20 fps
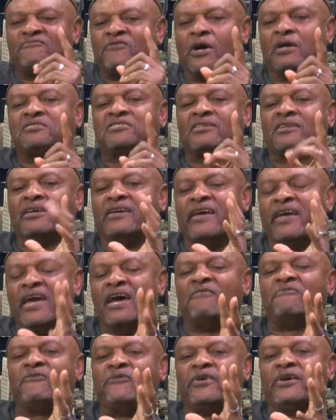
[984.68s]
Virtually
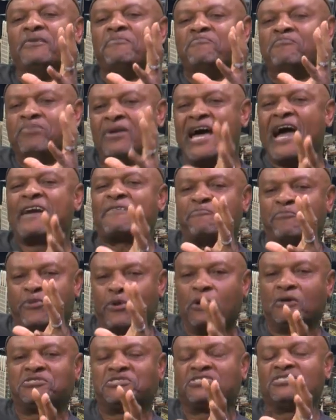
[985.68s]
every black
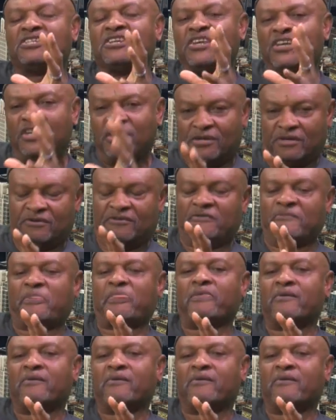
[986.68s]
person here